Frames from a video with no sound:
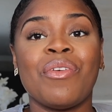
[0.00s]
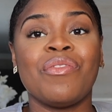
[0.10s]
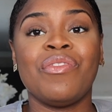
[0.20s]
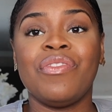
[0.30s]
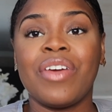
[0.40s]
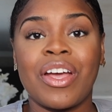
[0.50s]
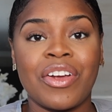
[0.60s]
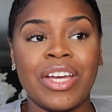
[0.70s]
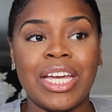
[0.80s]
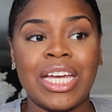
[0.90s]

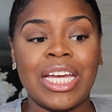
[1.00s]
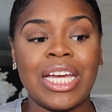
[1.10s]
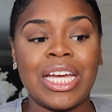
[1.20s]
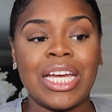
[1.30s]
very